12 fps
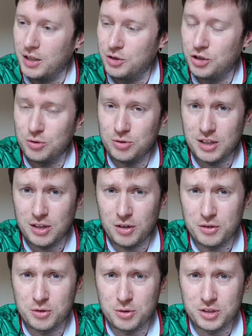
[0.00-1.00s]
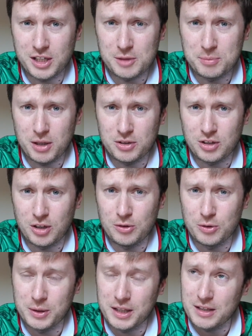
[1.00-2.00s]
Tuesday night, of course, against
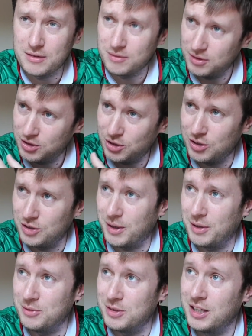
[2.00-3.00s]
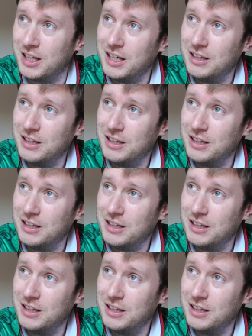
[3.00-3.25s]
Barcelona when they turned around